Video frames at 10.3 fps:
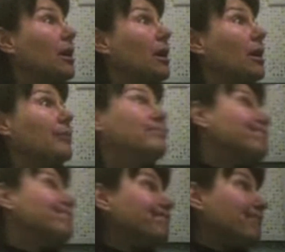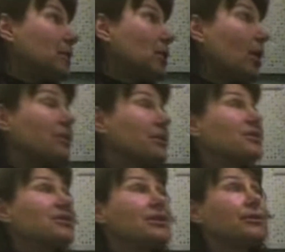I would
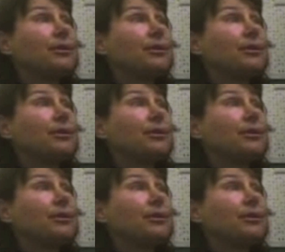consider